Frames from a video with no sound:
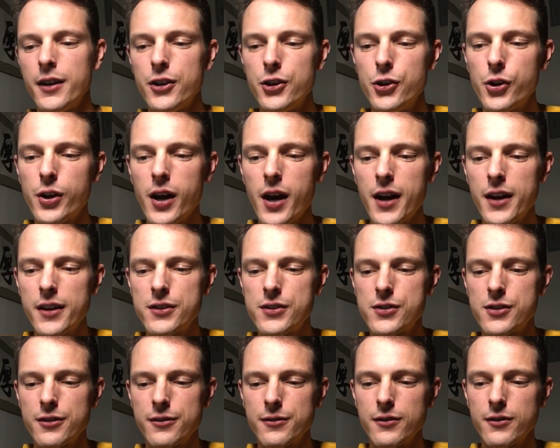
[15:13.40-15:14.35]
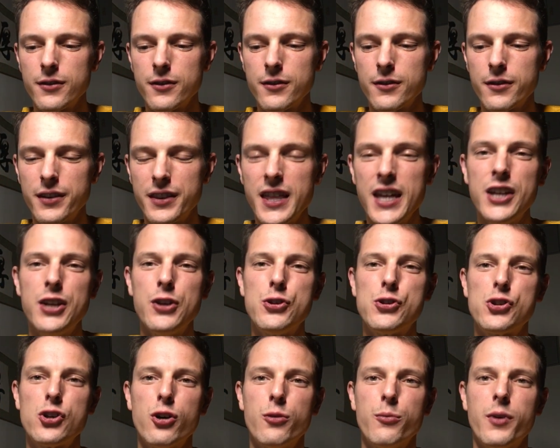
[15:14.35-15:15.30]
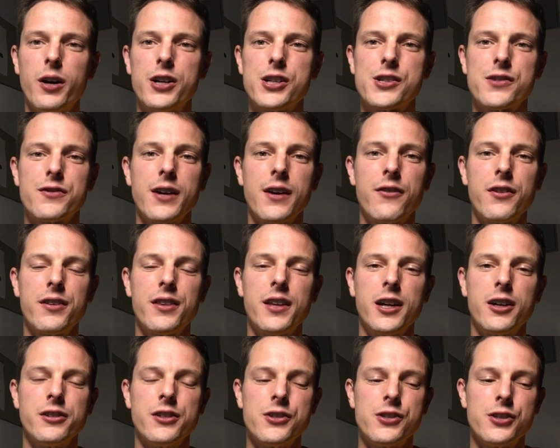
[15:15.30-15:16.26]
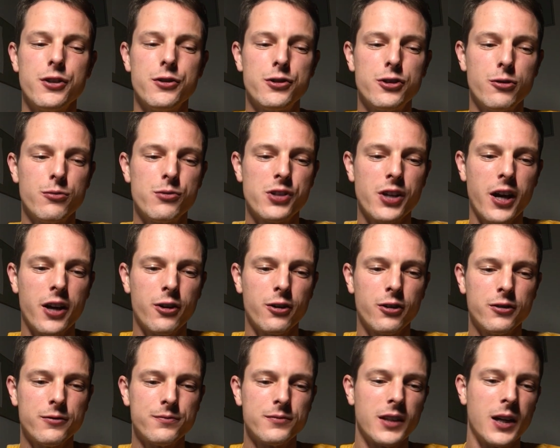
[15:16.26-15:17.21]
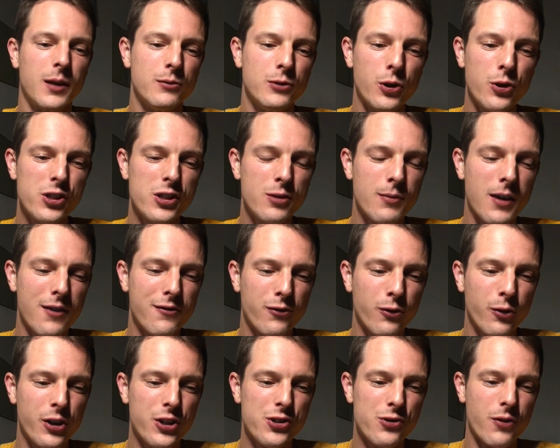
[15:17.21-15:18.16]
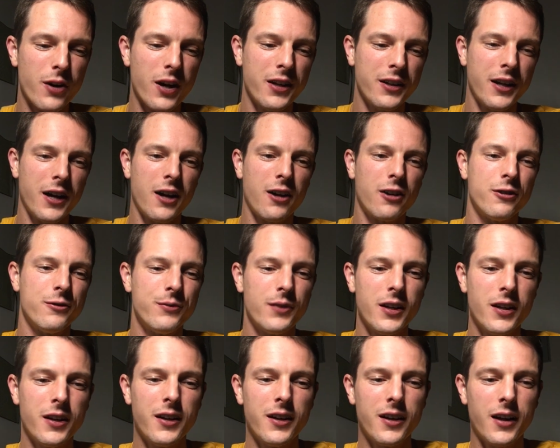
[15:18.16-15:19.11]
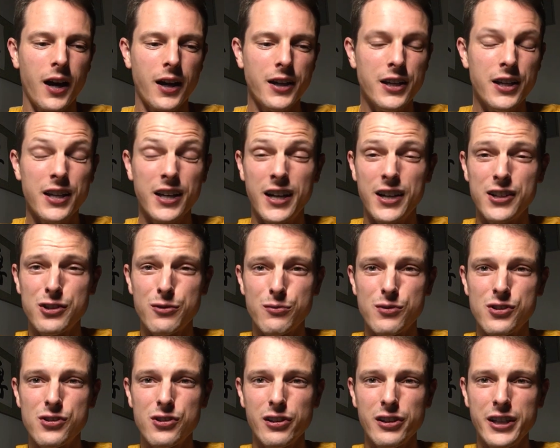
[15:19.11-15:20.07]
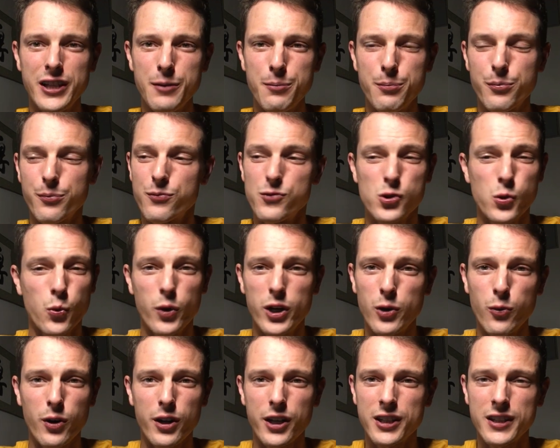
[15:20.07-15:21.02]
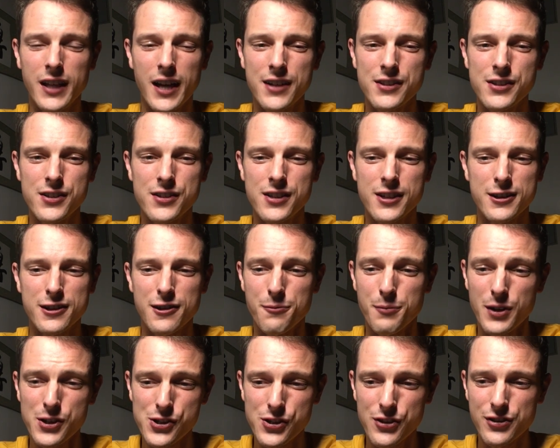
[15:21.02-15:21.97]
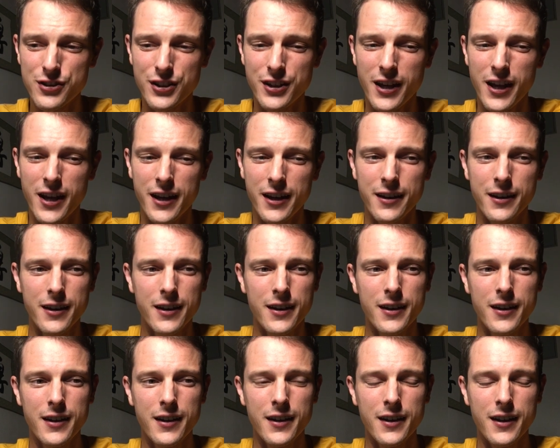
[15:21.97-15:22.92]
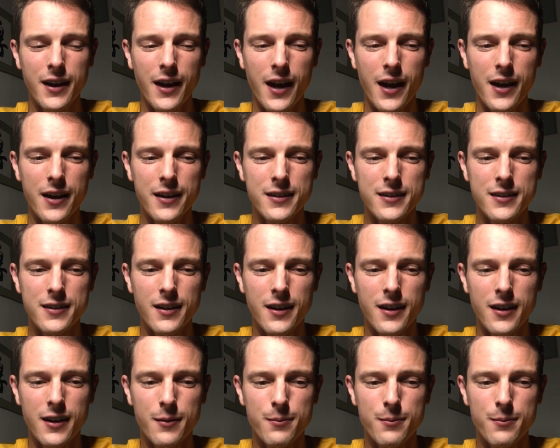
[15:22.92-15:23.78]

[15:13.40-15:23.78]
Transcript: you guys, thank you so much for everything on this YouTube channel. I'm losing my voice right now. I need to get some sleep. 21 classes, as I mentioned today. And